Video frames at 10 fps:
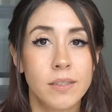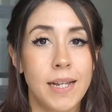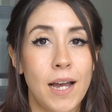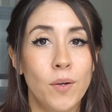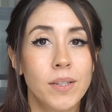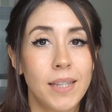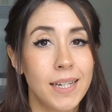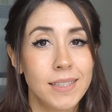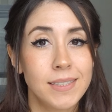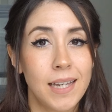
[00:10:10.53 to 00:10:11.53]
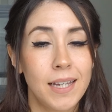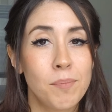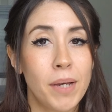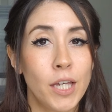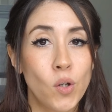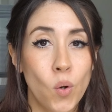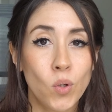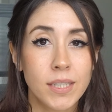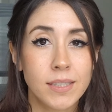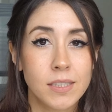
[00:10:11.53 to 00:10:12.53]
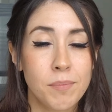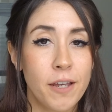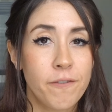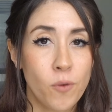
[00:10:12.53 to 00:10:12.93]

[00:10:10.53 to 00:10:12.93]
Now, like I said, my goal is to make